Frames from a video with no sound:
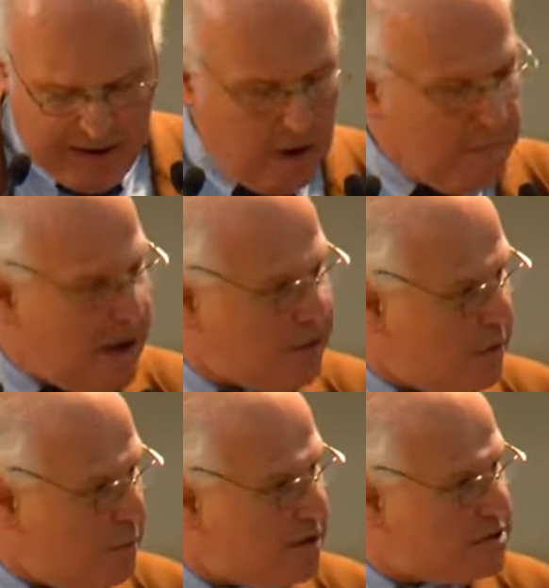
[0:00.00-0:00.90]
Now, among
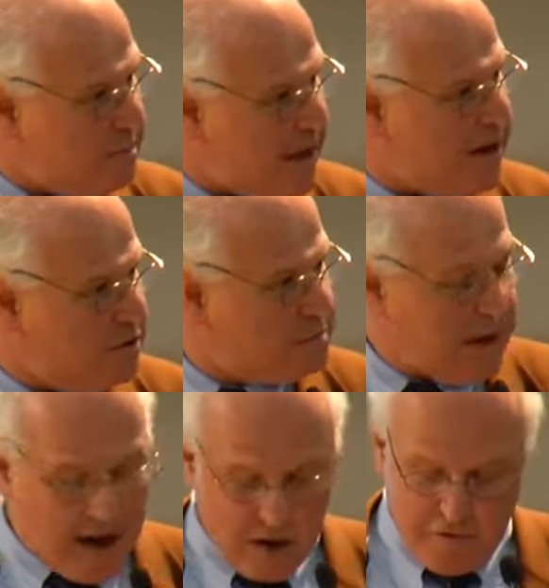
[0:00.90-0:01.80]
them was the man whose
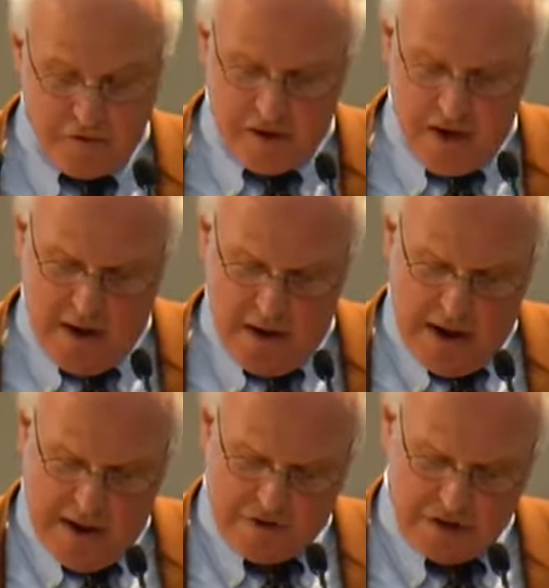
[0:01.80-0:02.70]
biography
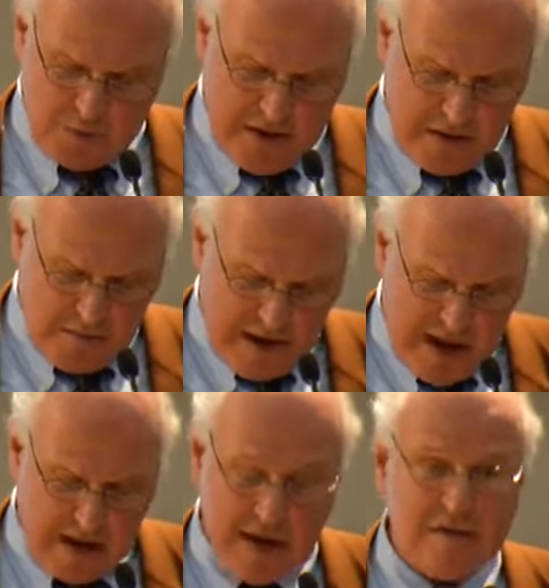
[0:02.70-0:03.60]
I've just written,
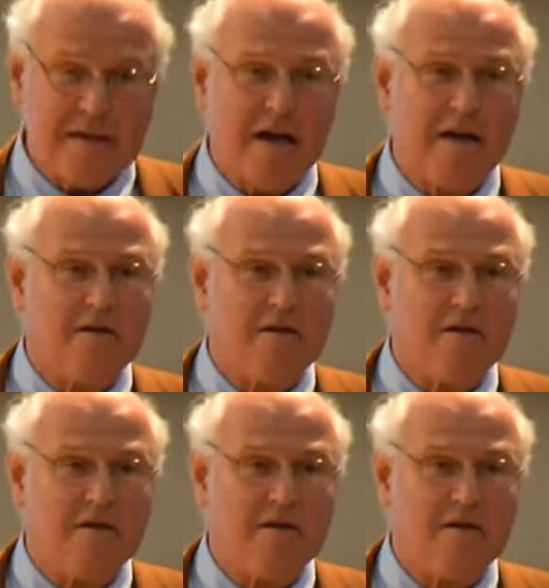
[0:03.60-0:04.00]
Rene Cassin.